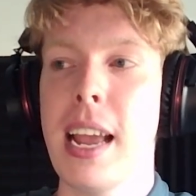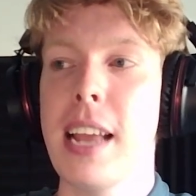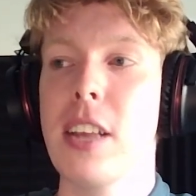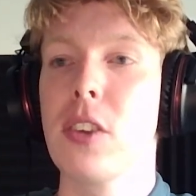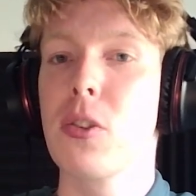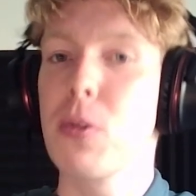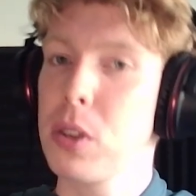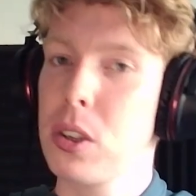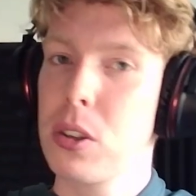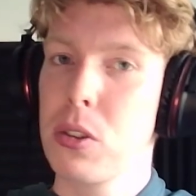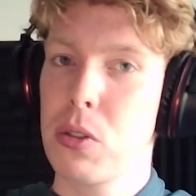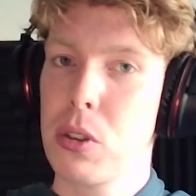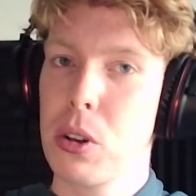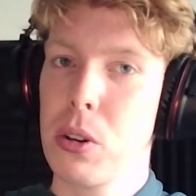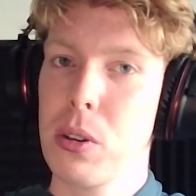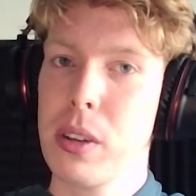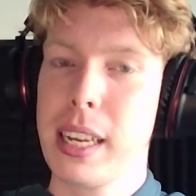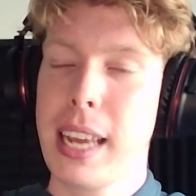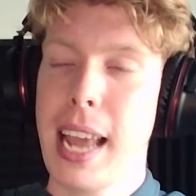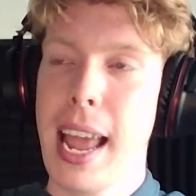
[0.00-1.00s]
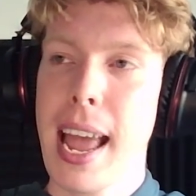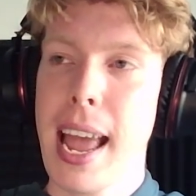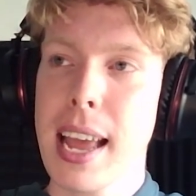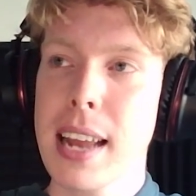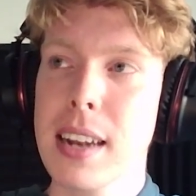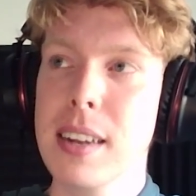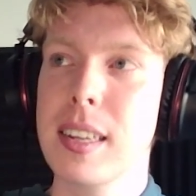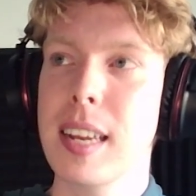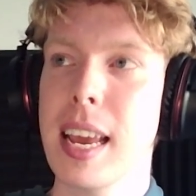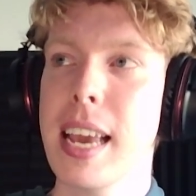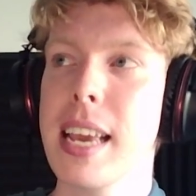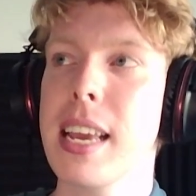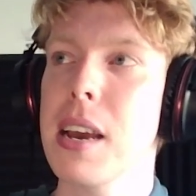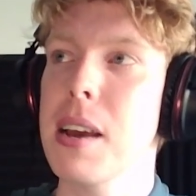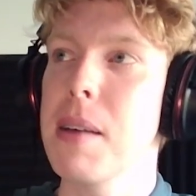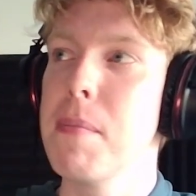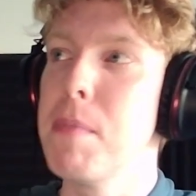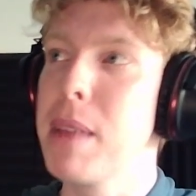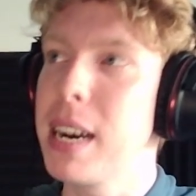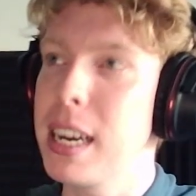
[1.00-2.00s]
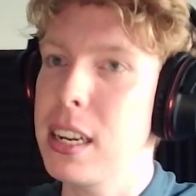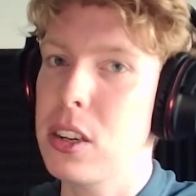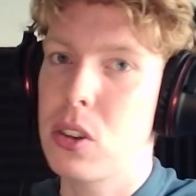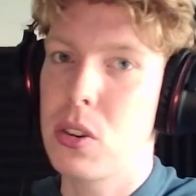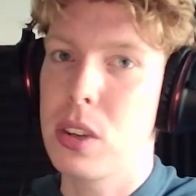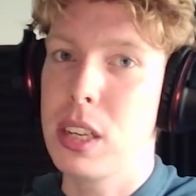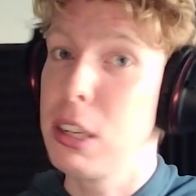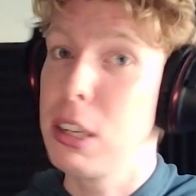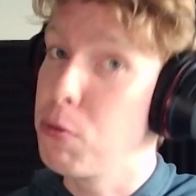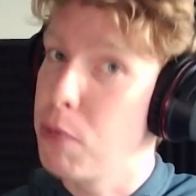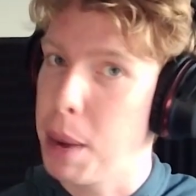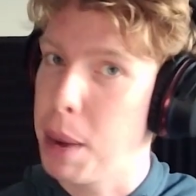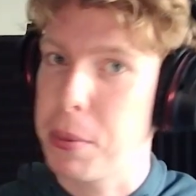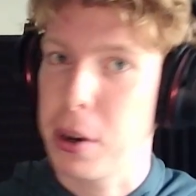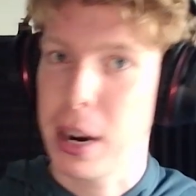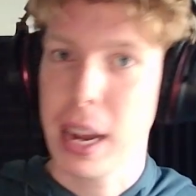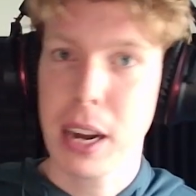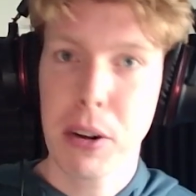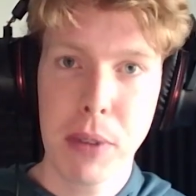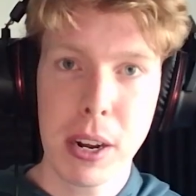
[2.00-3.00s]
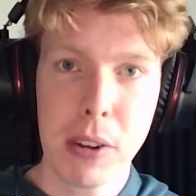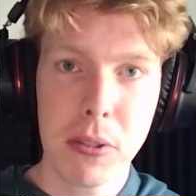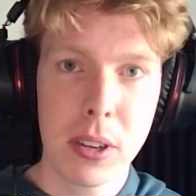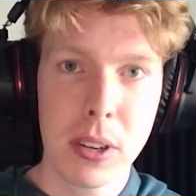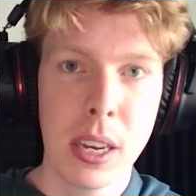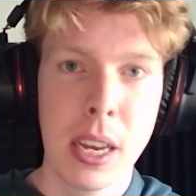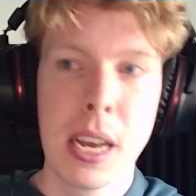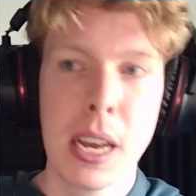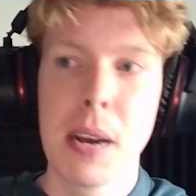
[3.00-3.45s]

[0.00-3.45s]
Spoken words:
Source control can take a minute to wrap your head around,